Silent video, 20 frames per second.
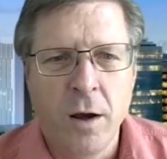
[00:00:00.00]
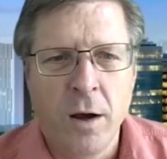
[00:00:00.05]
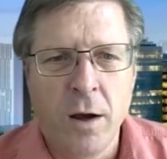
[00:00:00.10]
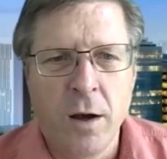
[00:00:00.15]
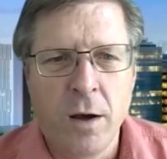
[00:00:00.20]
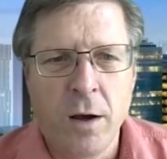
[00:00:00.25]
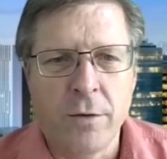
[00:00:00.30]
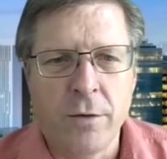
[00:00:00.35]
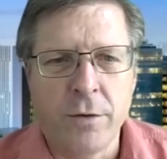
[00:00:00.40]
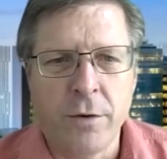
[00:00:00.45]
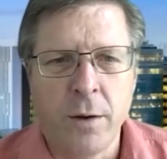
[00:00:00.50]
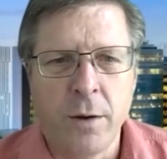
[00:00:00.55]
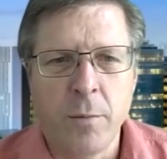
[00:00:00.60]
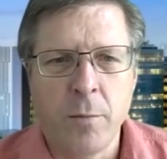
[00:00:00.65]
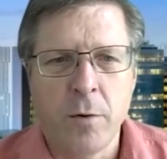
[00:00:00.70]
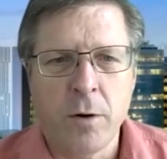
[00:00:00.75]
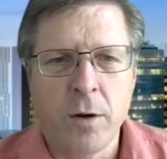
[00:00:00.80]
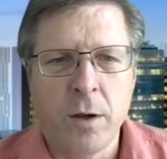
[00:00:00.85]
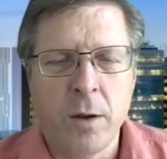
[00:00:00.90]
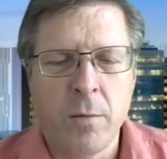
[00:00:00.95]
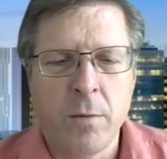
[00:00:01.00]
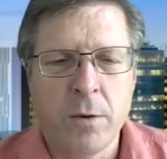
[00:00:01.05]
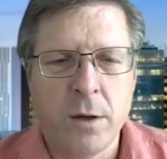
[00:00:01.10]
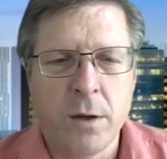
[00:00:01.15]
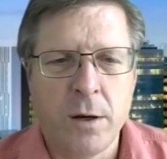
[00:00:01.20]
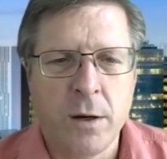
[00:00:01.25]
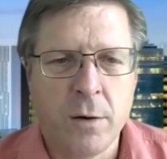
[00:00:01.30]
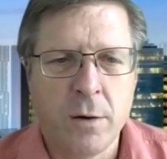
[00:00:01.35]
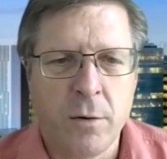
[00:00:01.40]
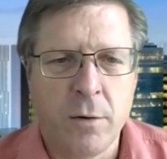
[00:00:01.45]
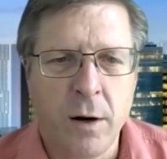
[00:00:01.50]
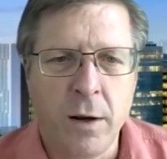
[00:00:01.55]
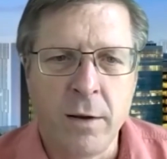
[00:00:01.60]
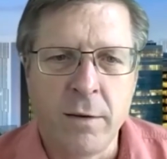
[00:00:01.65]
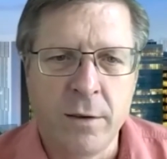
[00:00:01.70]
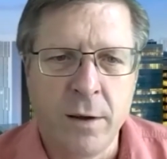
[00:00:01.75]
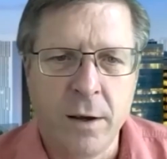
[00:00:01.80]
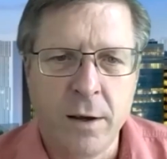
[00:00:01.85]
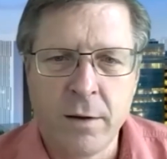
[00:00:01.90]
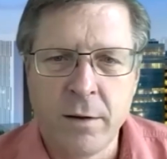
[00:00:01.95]
Uh, so I'm working with another
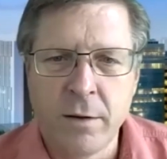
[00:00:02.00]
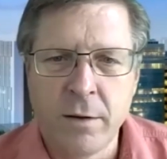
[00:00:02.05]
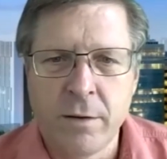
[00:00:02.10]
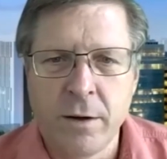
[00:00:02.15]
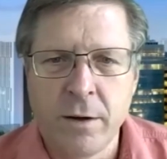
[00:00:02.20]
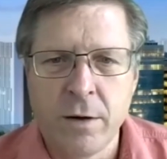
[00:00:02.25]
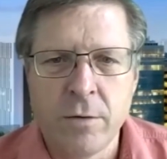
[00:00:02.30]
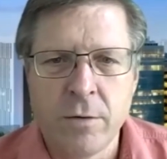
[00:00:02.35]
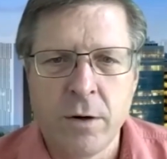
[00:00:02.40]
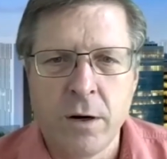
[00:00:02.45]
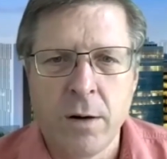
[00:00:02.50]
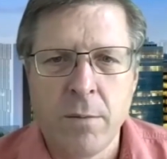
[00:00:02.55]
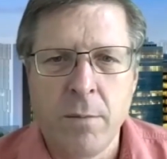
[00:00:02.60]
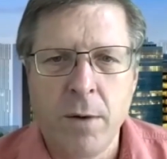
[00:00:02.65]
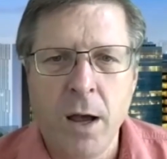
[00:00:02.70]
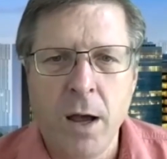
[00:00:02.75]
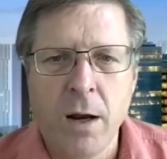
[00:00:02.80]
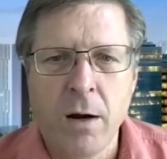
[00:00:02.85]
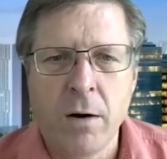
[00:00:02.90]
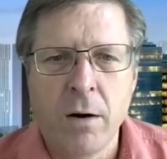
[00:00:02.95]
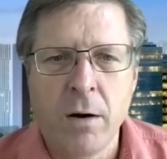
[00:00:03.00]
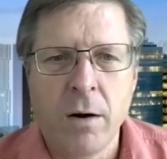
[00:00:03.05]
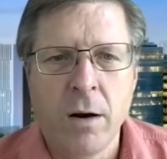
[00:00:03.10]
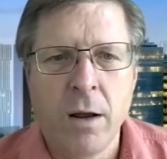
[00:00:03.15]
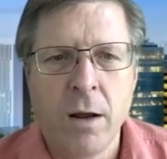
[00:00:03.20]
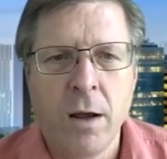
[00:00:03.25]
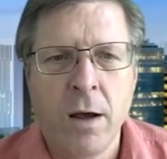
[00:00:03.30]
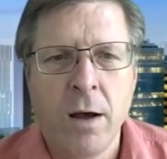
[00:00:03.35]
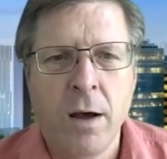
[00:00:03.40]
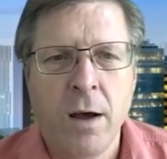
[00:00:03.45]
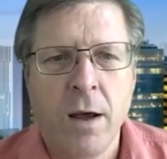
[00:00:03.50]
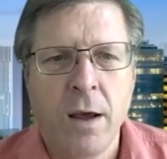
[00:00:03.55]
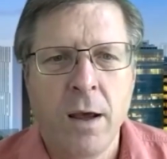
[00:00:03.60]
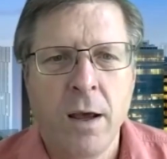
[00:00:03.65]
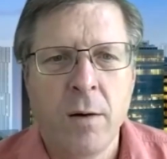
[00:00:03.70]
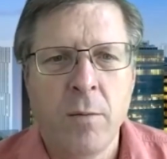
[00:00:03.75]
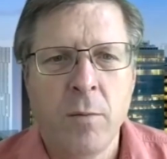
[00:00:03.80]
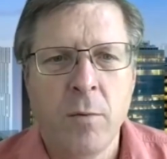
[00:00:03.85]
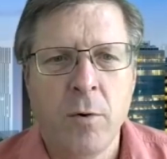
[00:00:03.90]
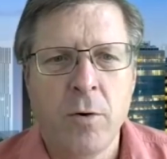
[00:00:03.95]
great scientist, Andrea Maier, uh,
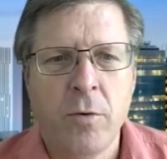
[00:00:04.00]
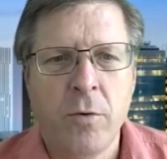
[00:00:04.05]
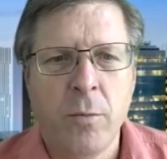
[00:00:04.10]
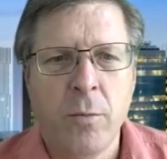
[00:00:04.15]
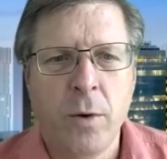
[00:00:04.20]
and we're,